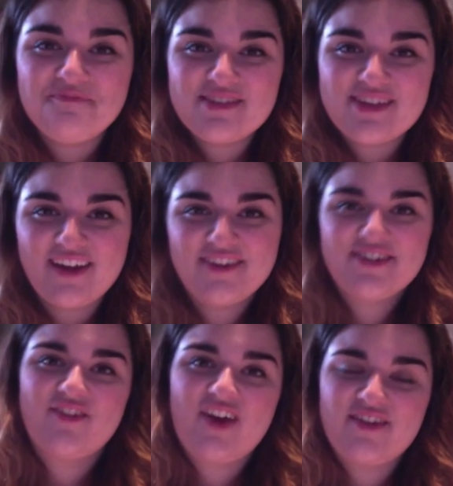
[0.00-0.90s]
Scholars
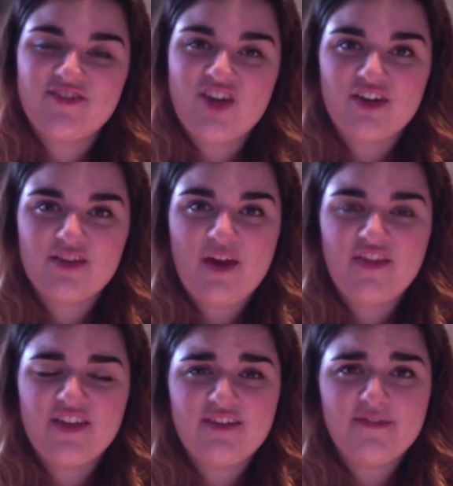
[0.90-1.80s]
have kind of talked about the
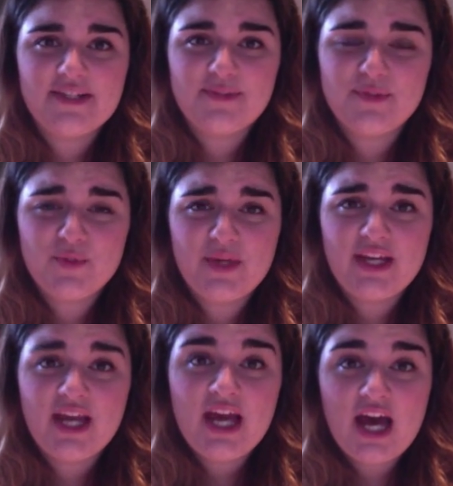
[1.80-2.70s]
difference between
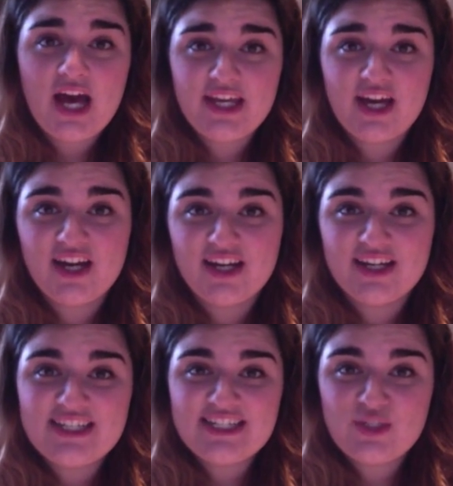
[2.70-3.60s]
a young
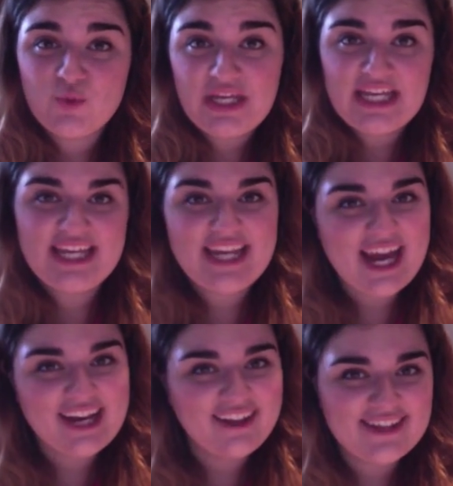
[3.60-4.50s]
tween
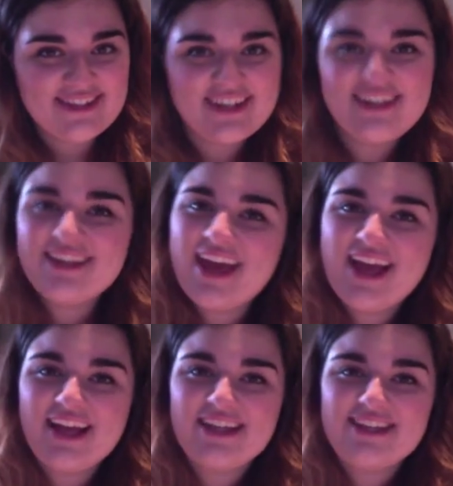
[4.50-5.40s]
adolescent
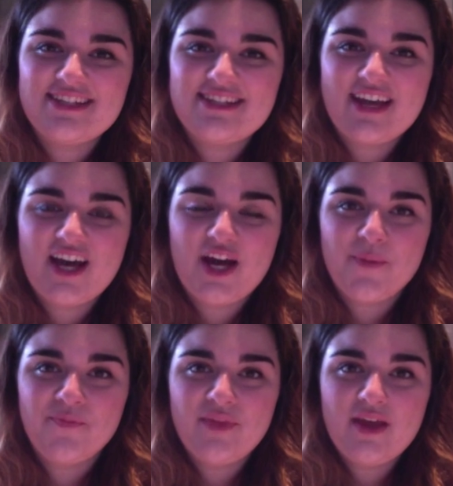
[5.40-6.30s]
and
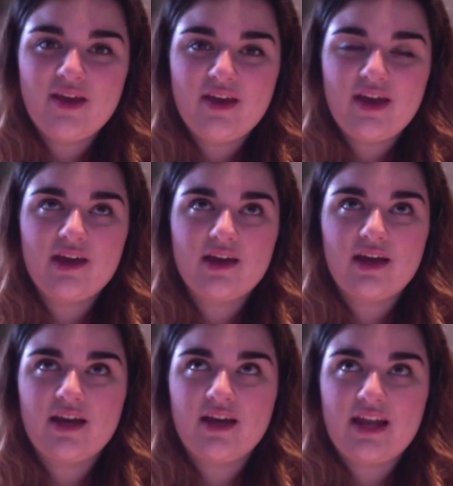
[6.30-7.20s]

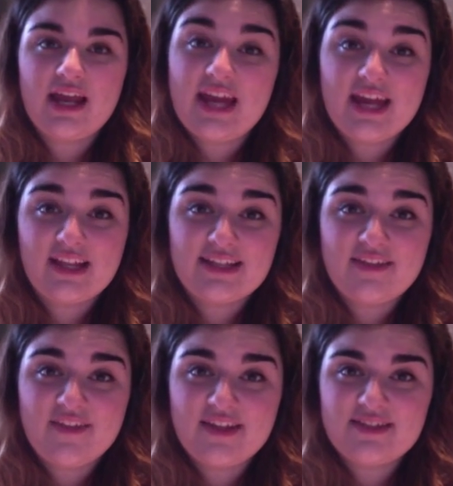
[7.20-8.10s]
an adolescent
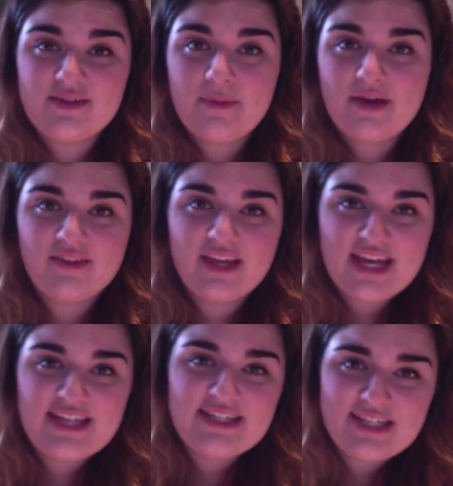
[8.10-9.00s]
that's about like
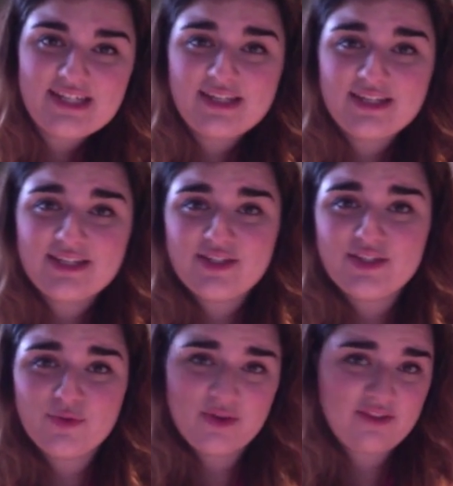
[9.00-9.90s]
18 to
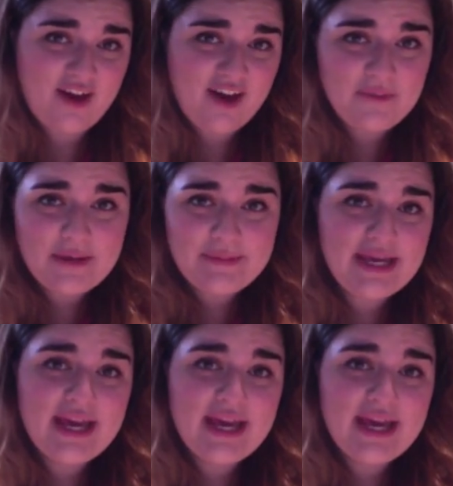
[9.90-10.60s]
25 maybe.